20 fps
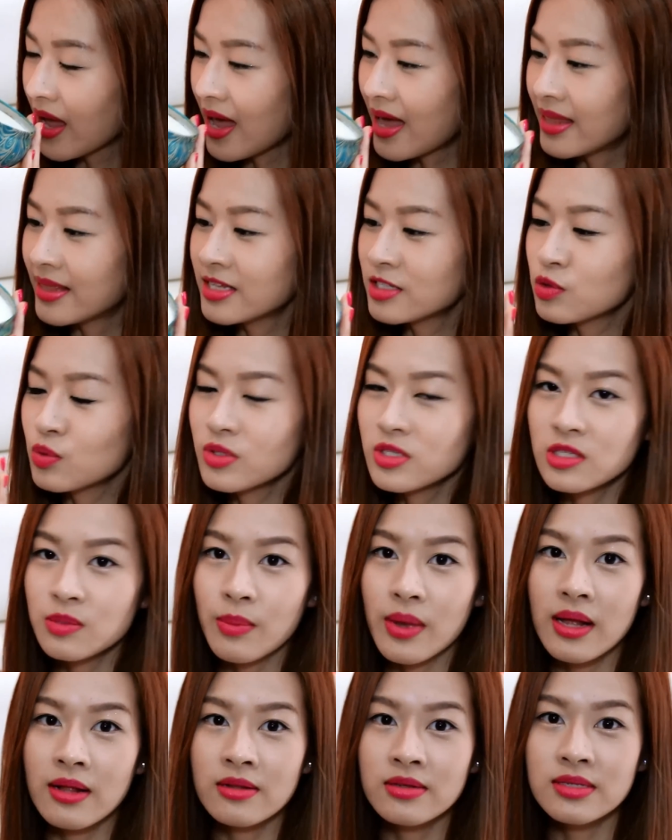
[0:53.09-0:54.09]
And this one
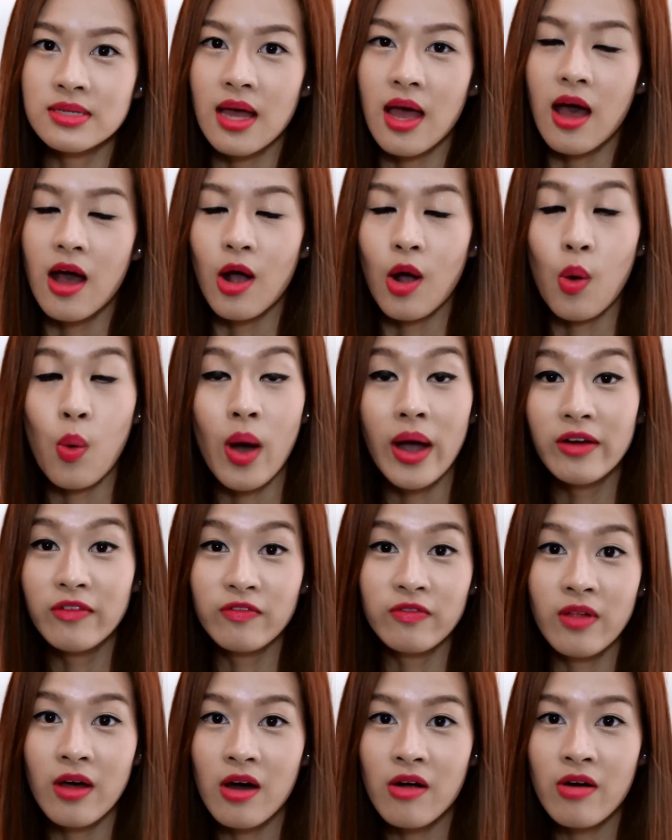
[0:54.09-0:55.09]
smells quite
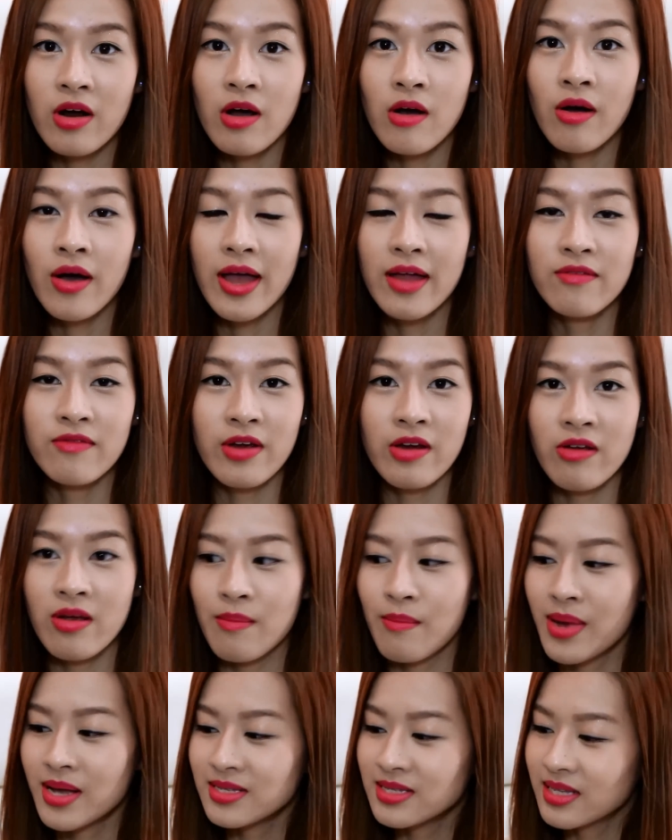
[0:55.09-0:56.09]
floral and very
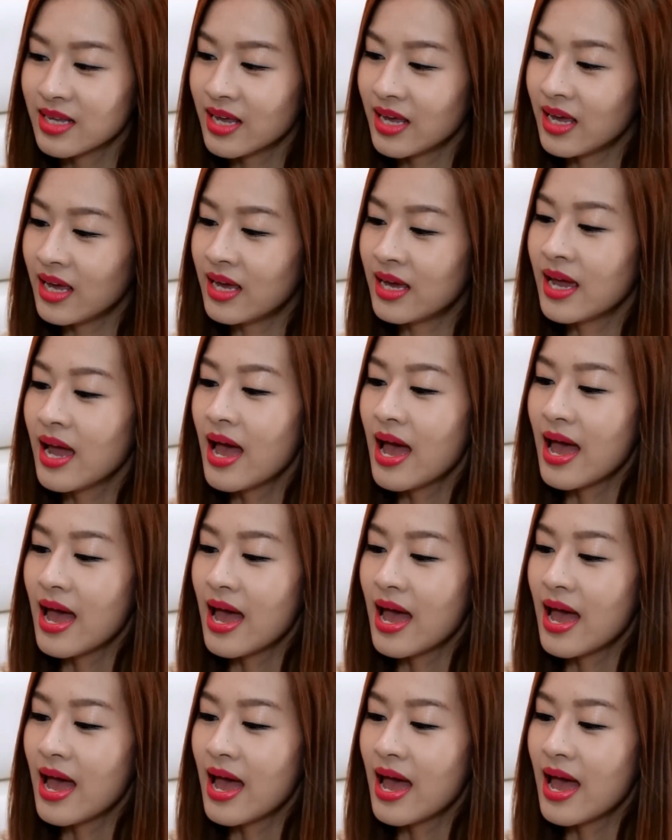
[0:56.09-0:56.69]
musky,